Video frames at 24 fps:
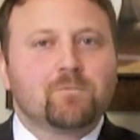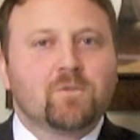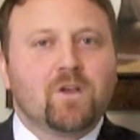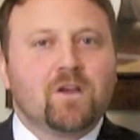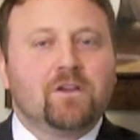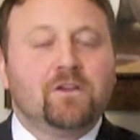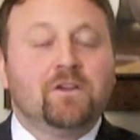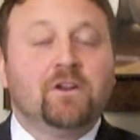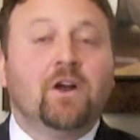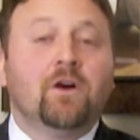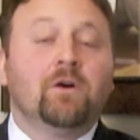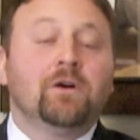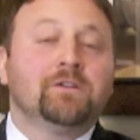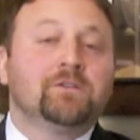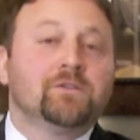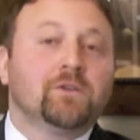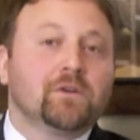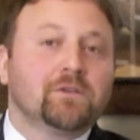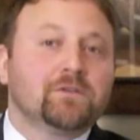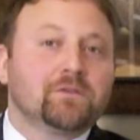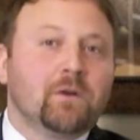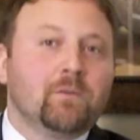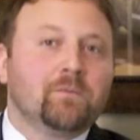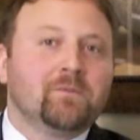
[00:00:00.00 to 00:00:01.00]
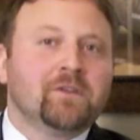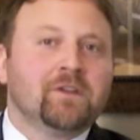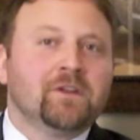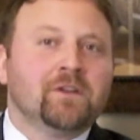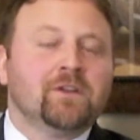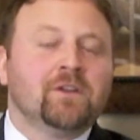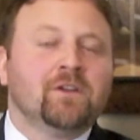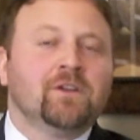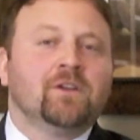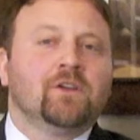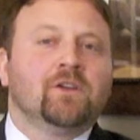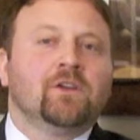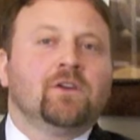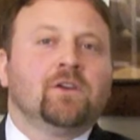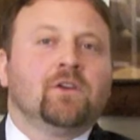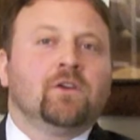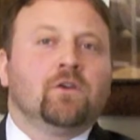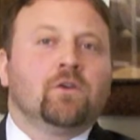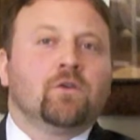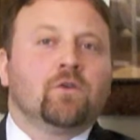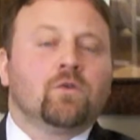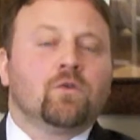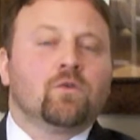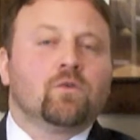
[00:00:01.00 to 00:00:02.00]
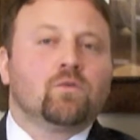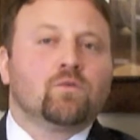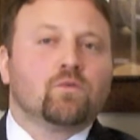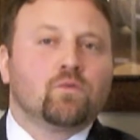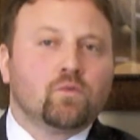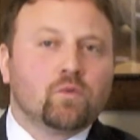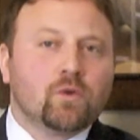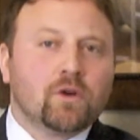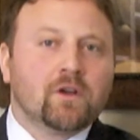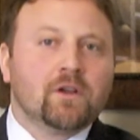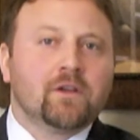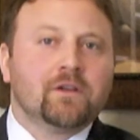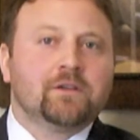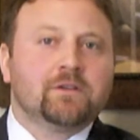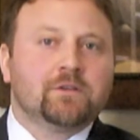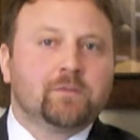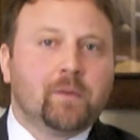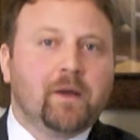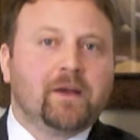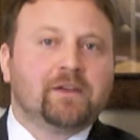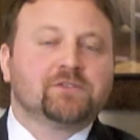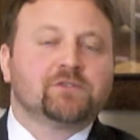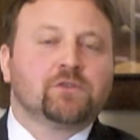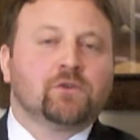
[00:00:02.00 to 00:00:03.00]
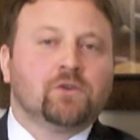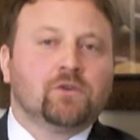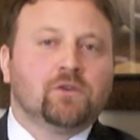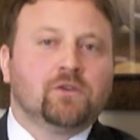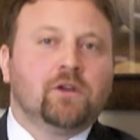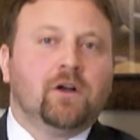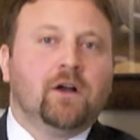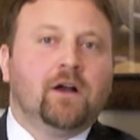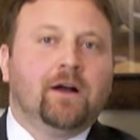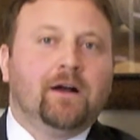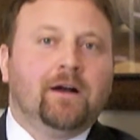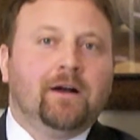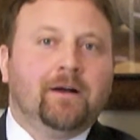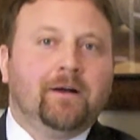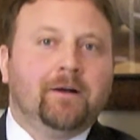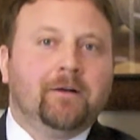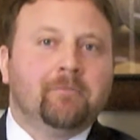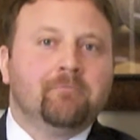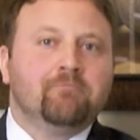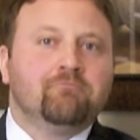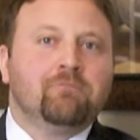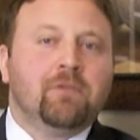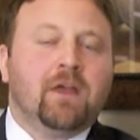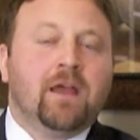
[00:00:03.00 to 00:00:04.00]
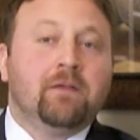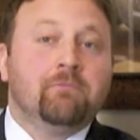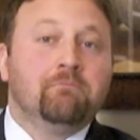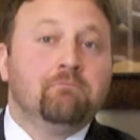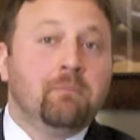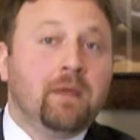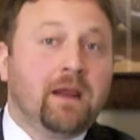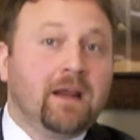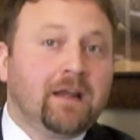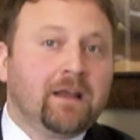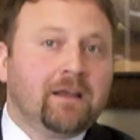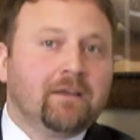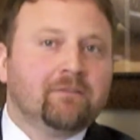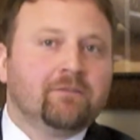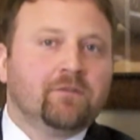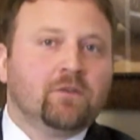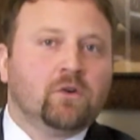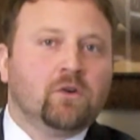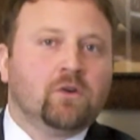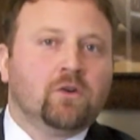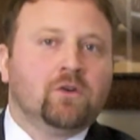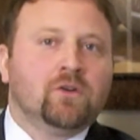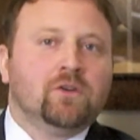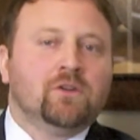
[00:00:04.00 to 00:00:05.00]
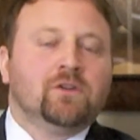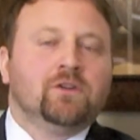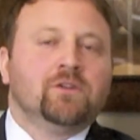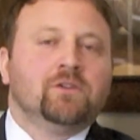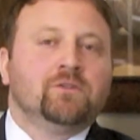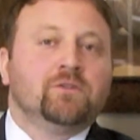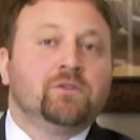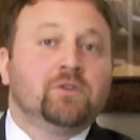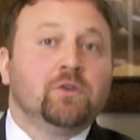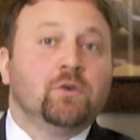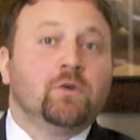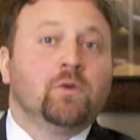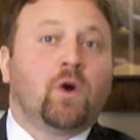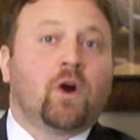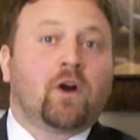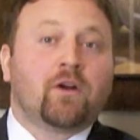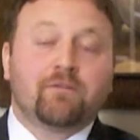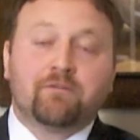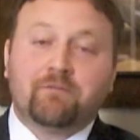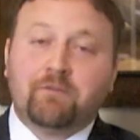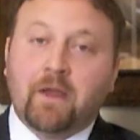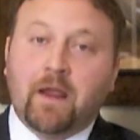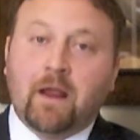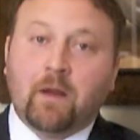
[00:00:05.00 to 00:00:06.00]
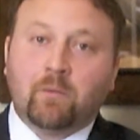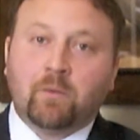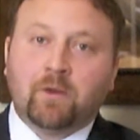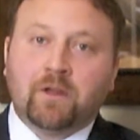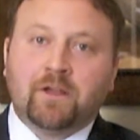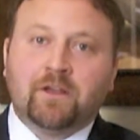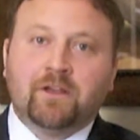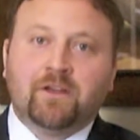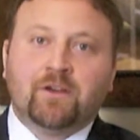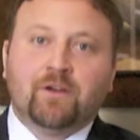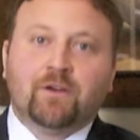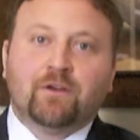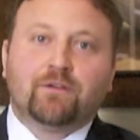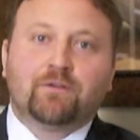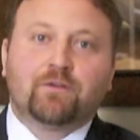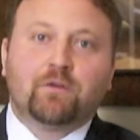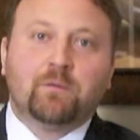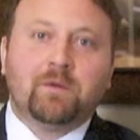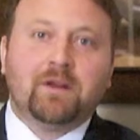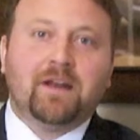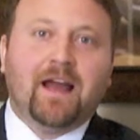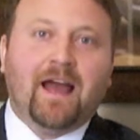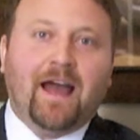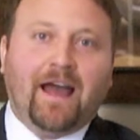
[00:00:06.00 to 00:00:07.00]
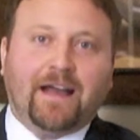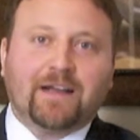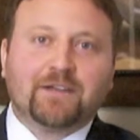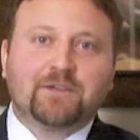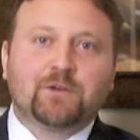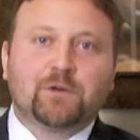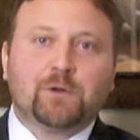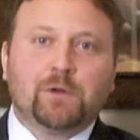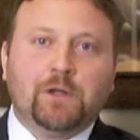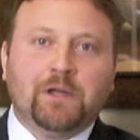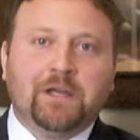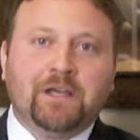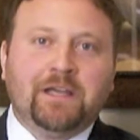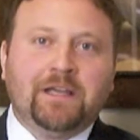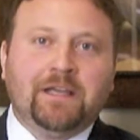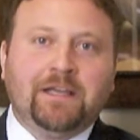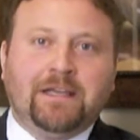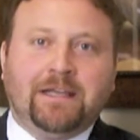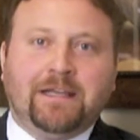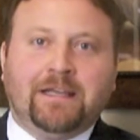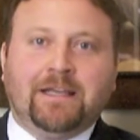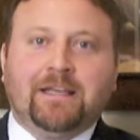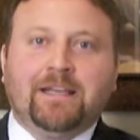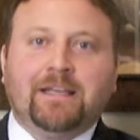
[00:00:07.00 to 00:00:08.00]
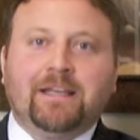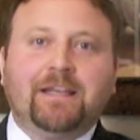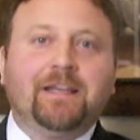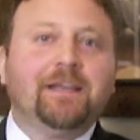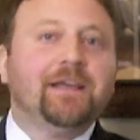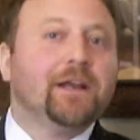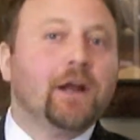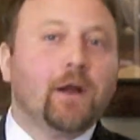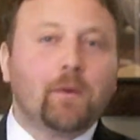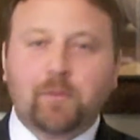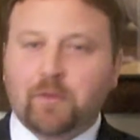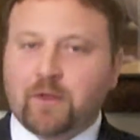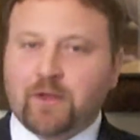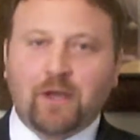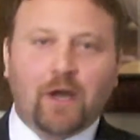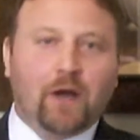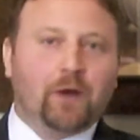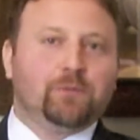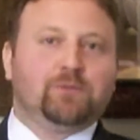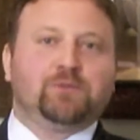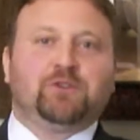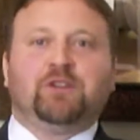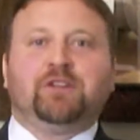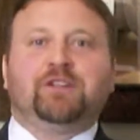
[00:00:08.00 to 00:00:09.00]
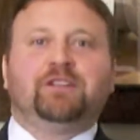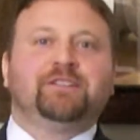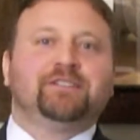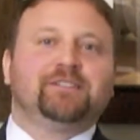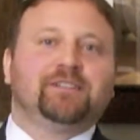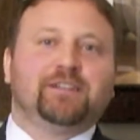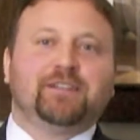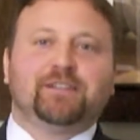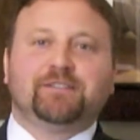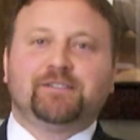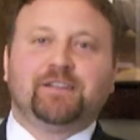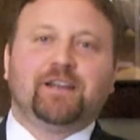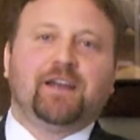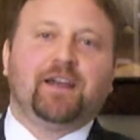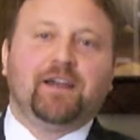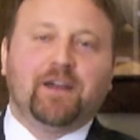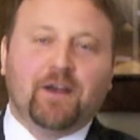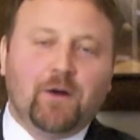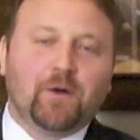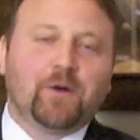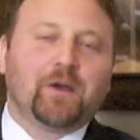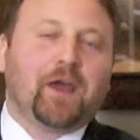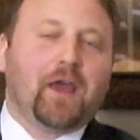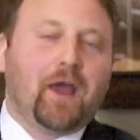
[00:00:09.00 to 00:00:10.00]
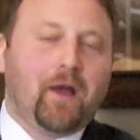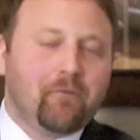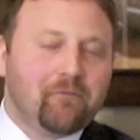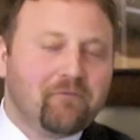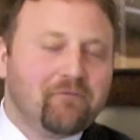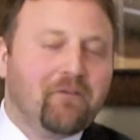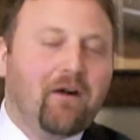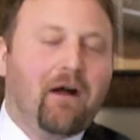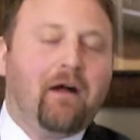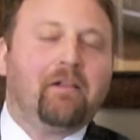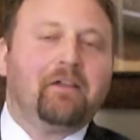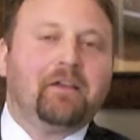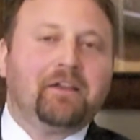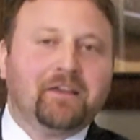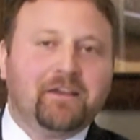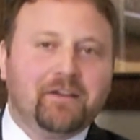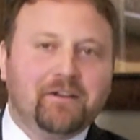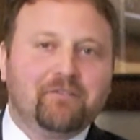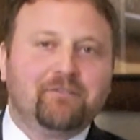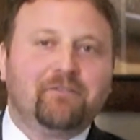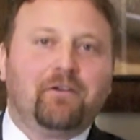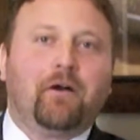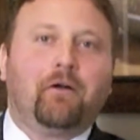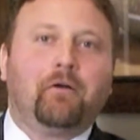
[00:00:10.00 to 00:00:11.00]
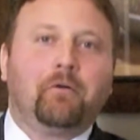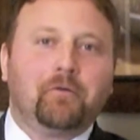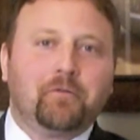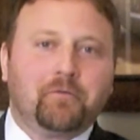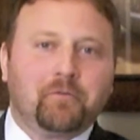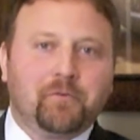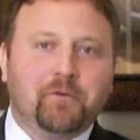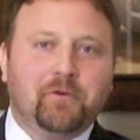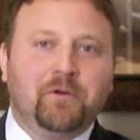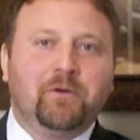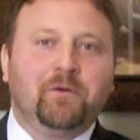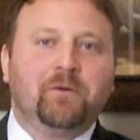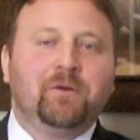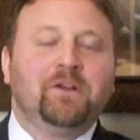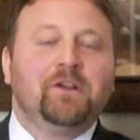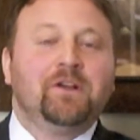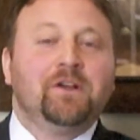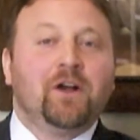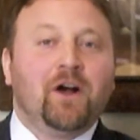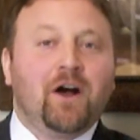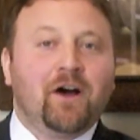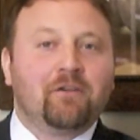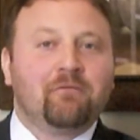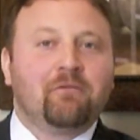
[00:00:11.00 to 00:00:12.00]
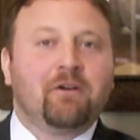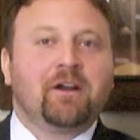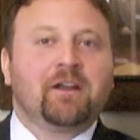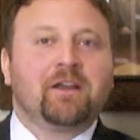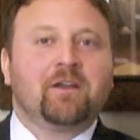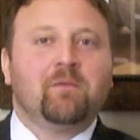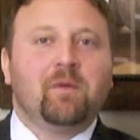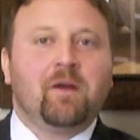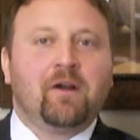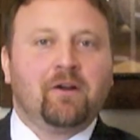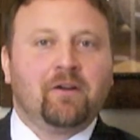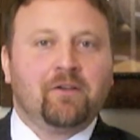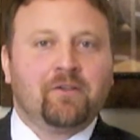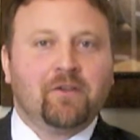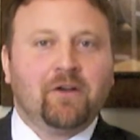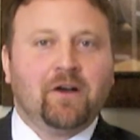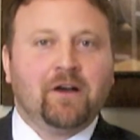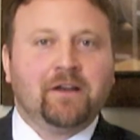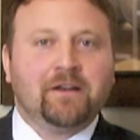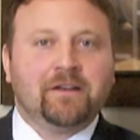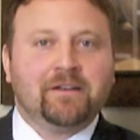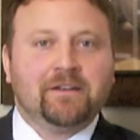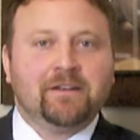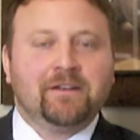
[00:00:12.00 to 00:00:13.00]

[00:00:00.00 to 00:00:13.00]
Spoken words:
You know, it took something really special and meaningful to our family for me to actually get up the gumption to say, okay, I'm finally going to follow through on running a marathon.